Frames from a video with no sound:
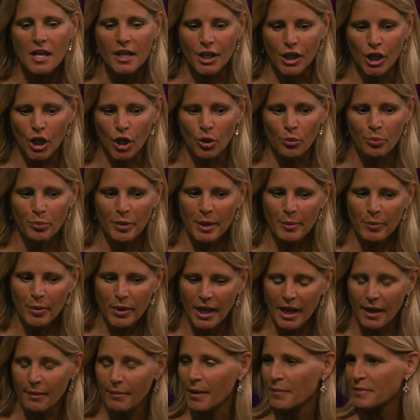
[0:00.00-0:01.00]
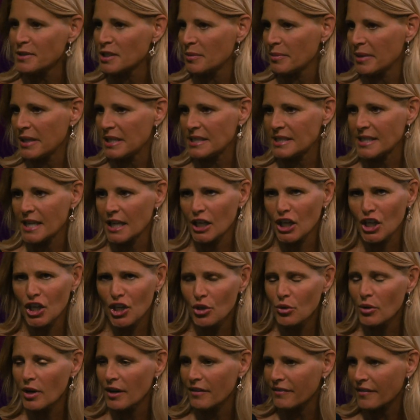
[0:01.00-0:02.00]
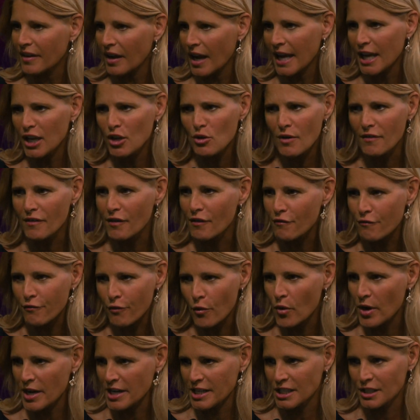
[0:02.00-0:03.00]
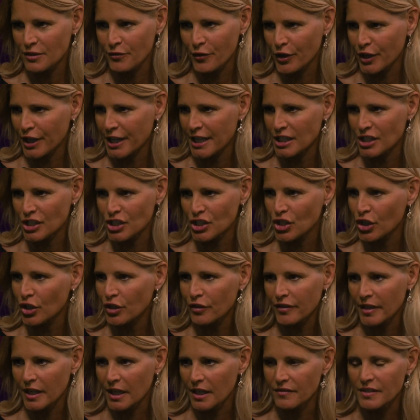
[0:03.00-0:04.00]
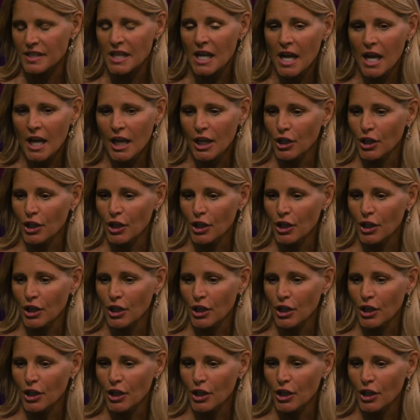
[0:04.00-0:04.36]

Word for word: You know, people came up to me and said, you have, you have a voice for conservatives.